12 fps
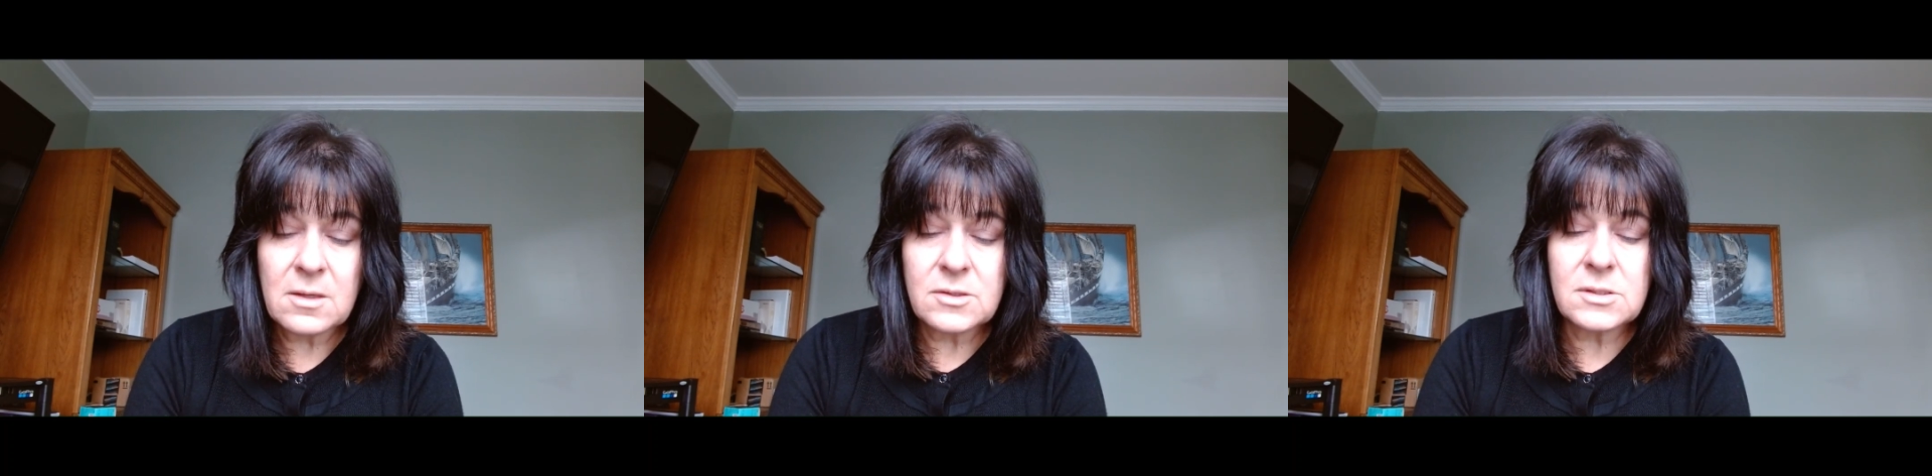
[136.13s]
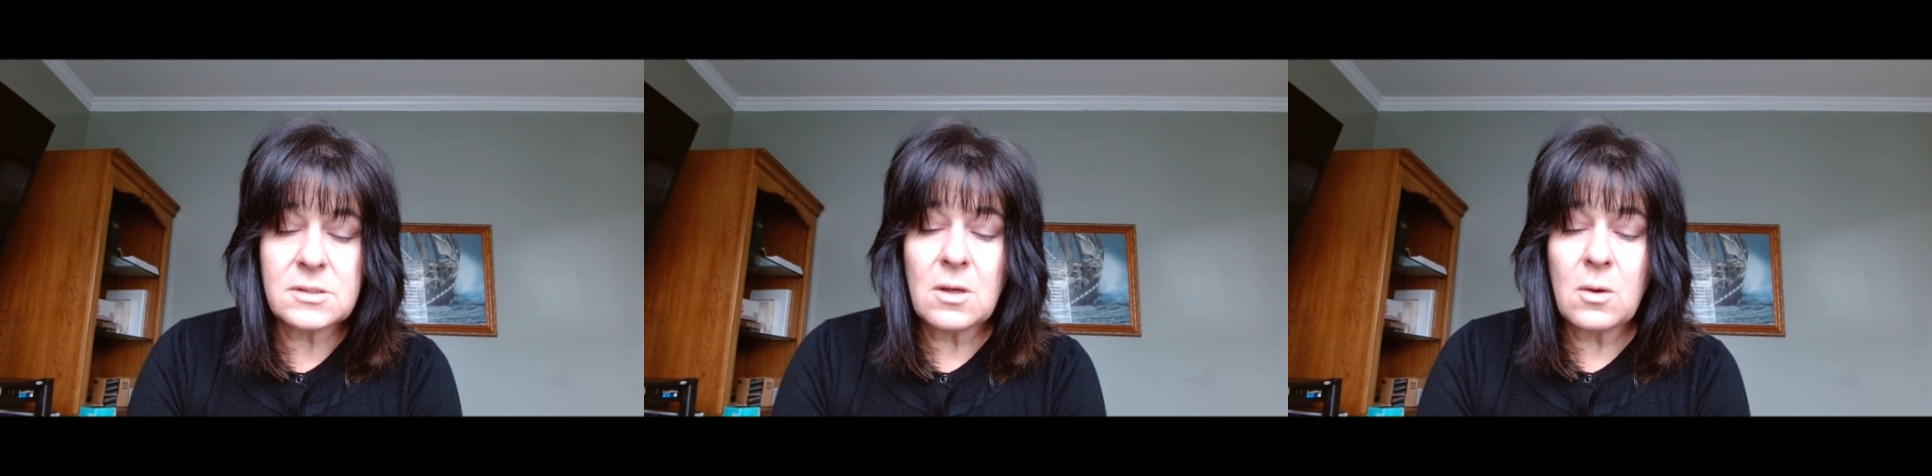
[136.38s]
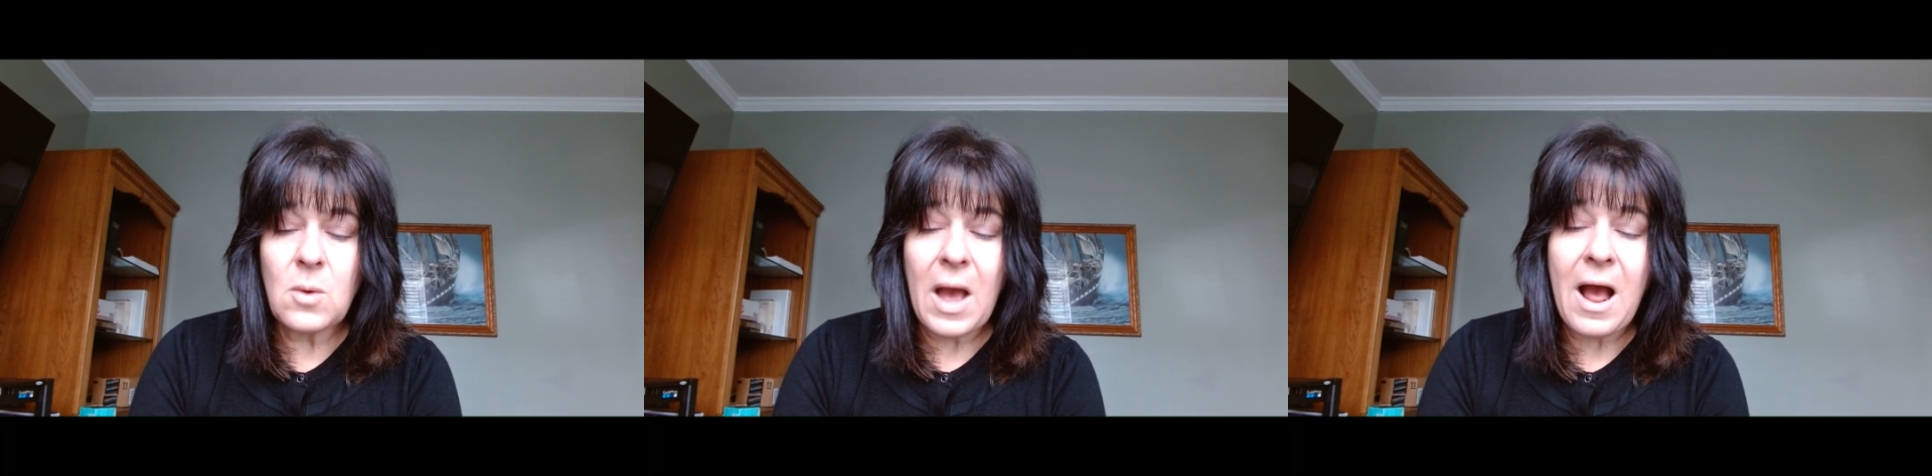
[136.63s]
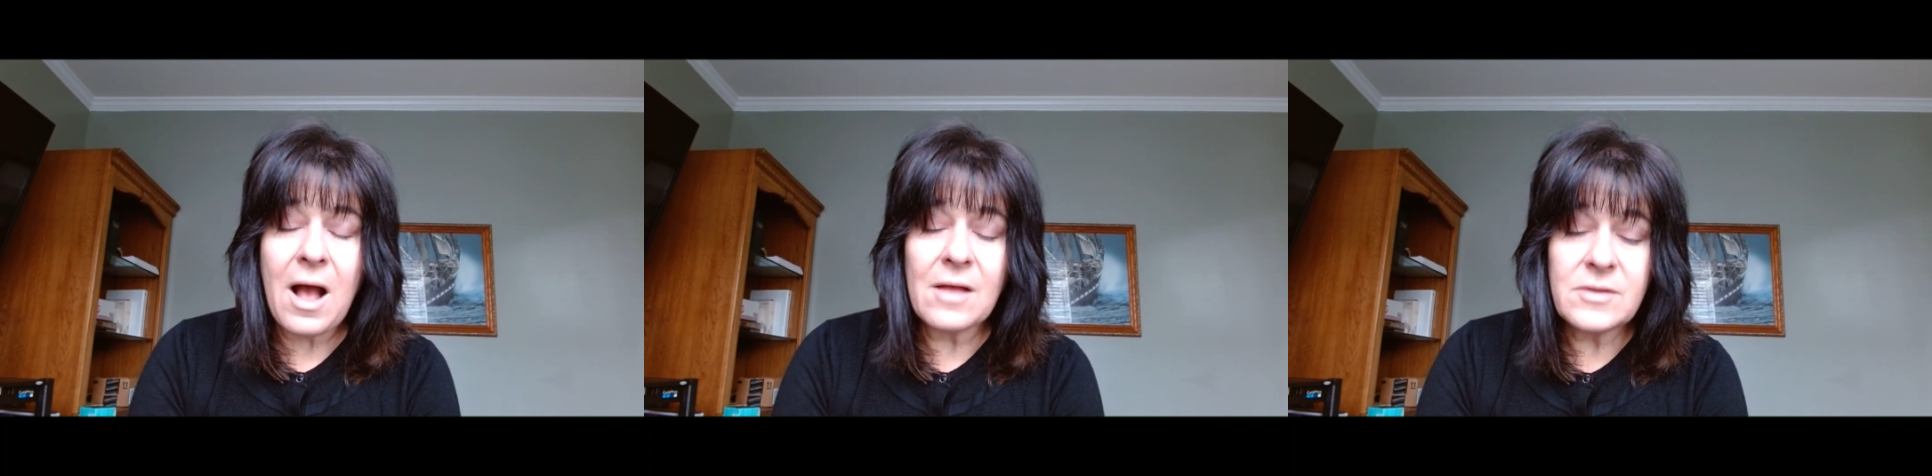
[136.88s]
So
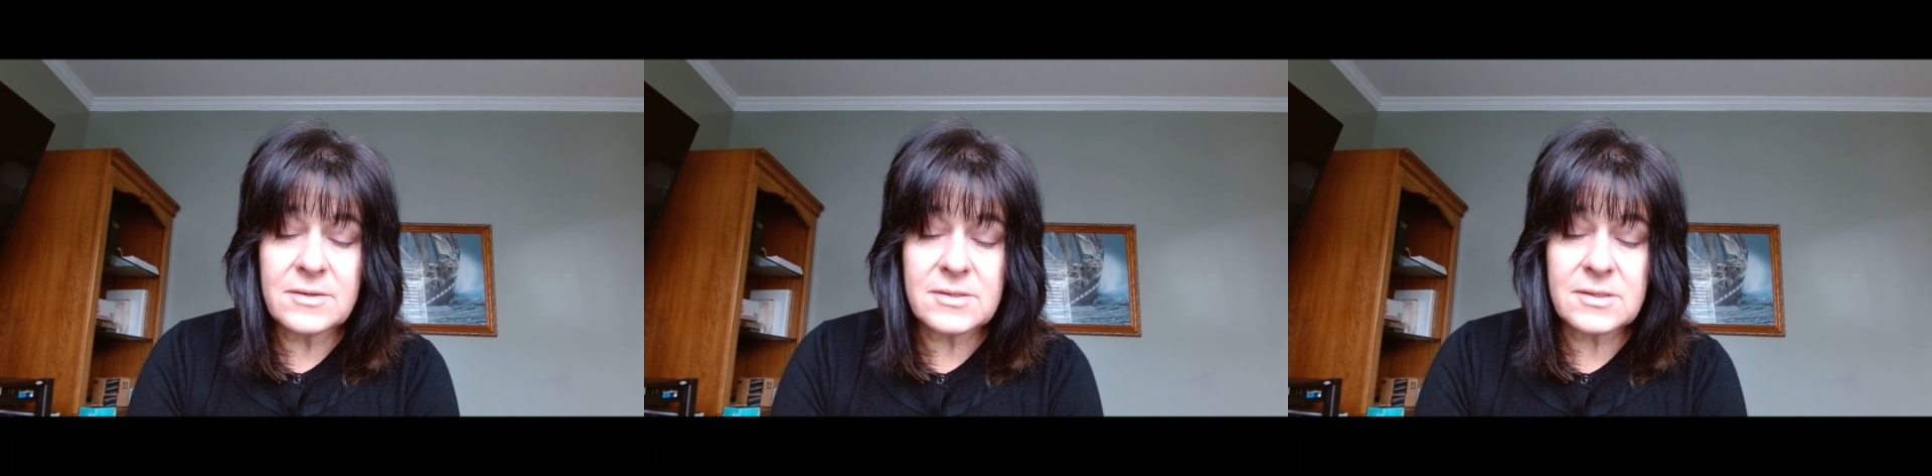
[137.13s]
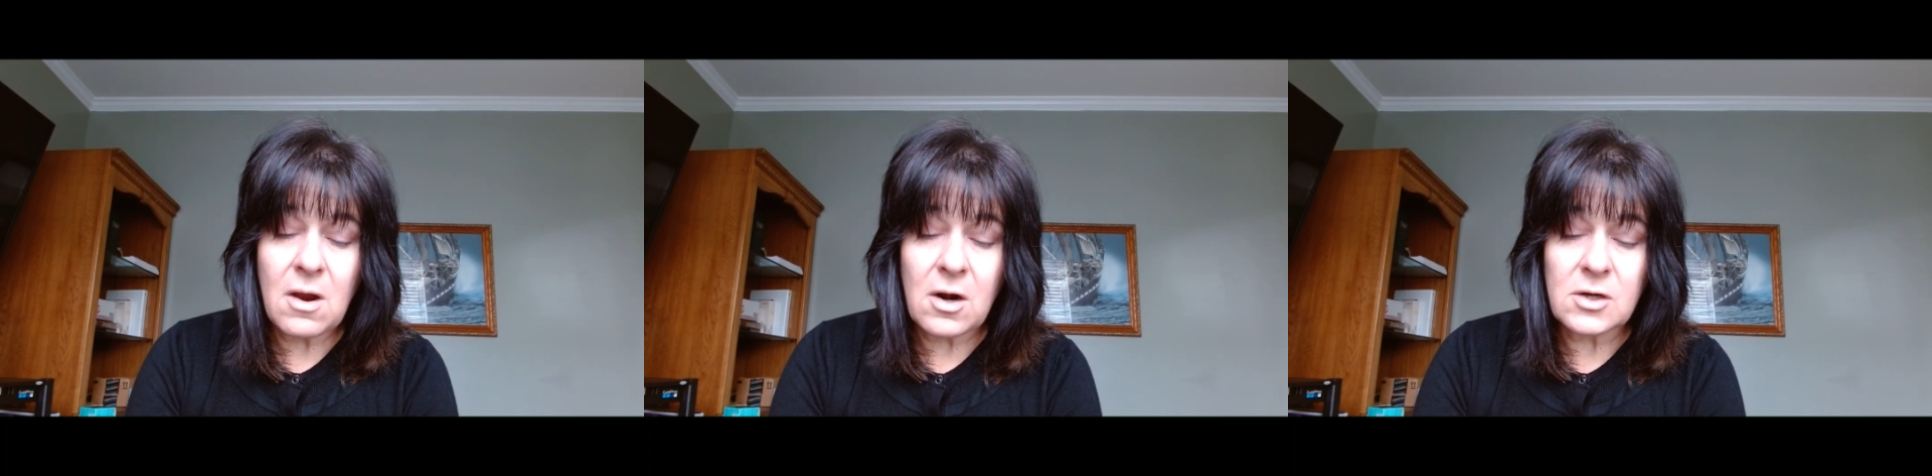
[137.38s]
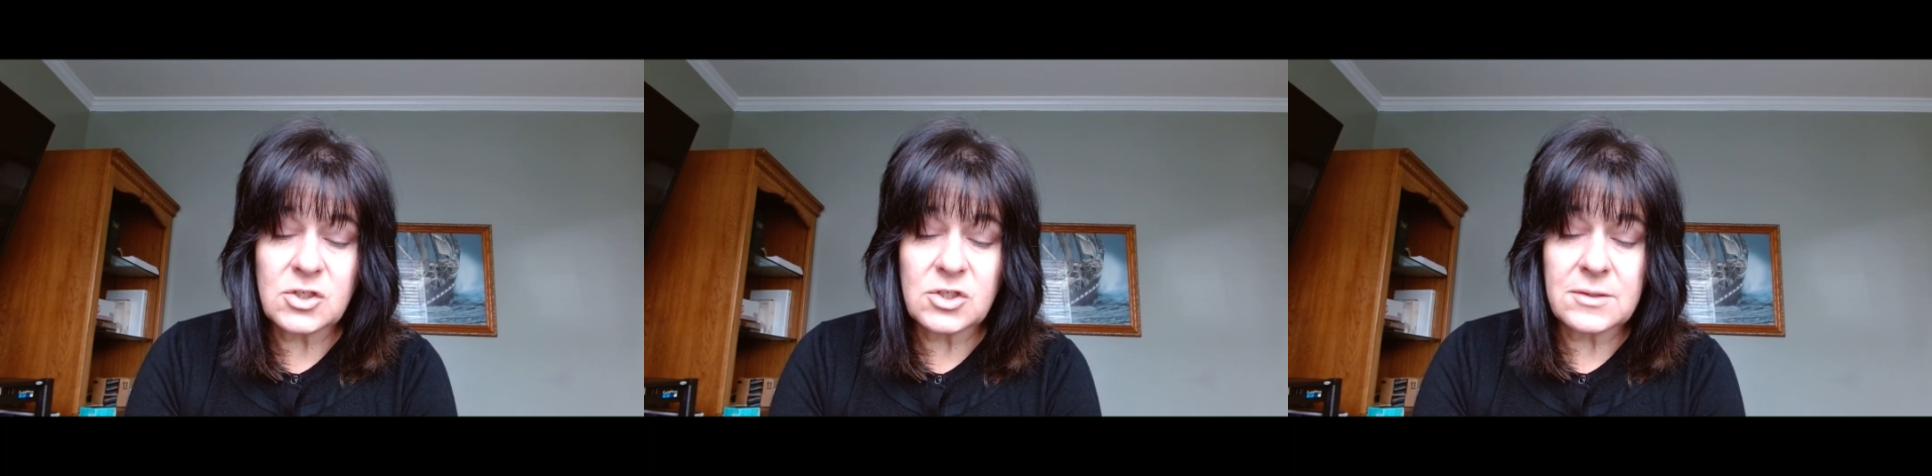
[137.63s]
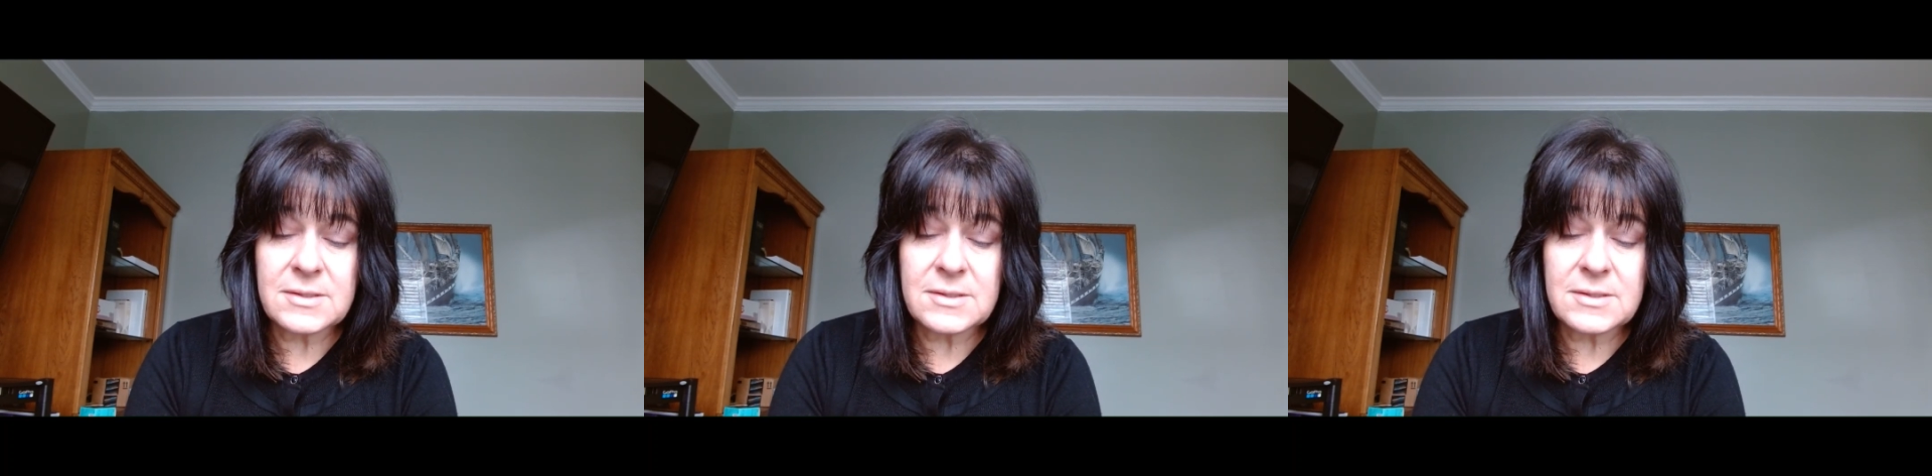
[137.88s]
on this card, you'll